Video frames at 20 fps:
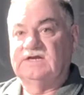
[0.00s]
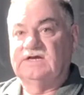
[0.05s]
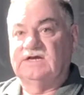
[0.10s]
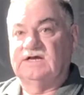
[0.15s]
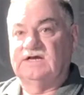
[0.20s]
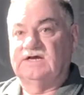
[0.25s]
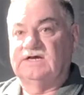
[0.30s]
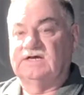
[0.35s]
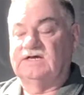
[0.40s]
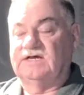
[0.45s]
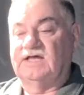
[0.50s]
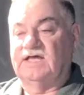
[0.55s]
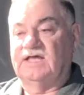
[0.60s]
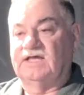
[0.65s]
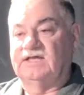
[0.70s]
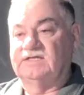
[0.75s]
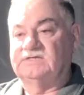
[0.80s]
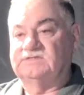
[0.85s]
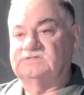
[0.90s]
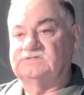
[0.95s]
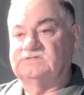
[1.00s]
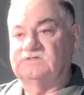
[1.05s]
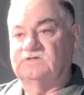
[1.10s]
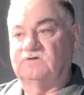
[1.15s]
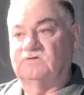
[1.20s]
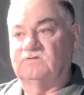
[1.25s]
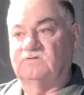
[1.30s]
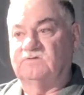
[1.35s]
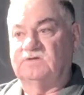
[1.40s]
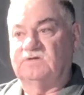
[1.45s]
and
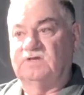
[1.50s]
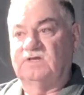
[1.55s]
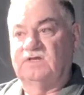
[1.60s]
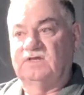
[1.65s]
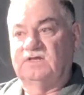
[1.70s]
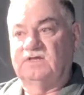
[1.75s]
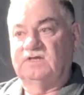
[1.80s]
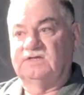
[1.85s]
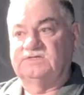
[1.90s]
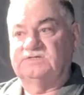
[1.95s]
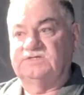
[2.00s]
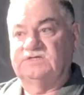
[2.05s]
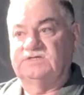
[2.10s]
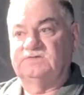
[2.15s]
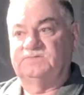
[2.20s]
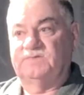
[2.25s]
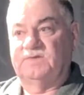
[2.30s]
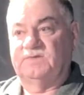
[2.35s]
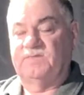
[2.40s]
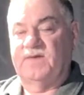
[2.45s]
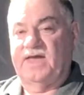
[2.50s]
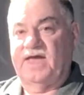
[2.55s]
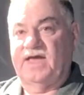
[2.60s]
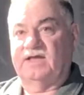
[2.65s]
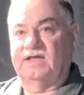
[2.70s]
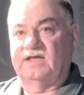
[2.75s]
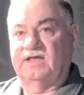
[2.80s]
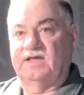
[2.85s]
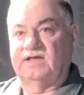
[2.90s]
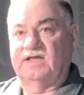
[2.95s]
so she's been back
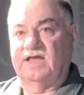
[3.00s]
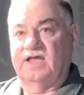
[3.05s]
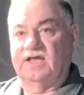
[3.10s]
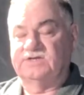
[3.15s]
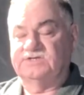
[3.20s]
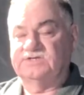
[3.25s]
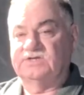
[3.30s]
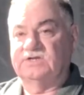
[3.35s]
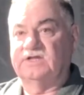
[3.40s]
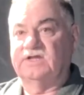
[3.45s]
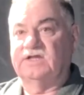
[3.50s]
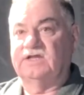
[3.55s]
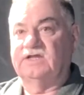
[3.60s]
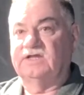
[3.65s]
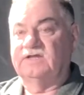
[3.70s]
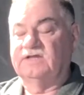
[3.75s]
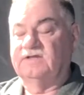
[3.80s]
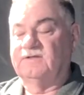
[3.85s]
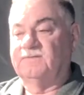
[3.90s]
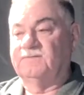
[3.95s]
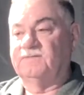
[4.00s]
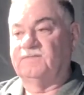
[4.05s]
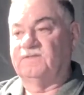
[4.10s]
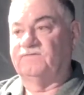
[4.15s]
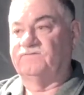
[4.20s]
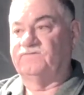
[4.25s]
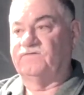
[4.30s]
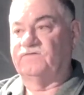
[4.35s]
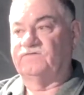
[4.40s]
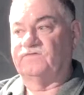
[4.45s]
occasionally to
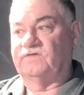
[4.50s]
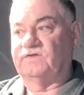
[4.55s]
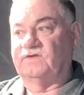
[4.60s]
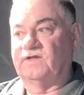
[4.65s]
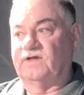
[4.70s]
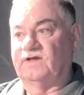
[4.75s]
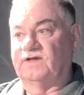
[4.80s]
visit,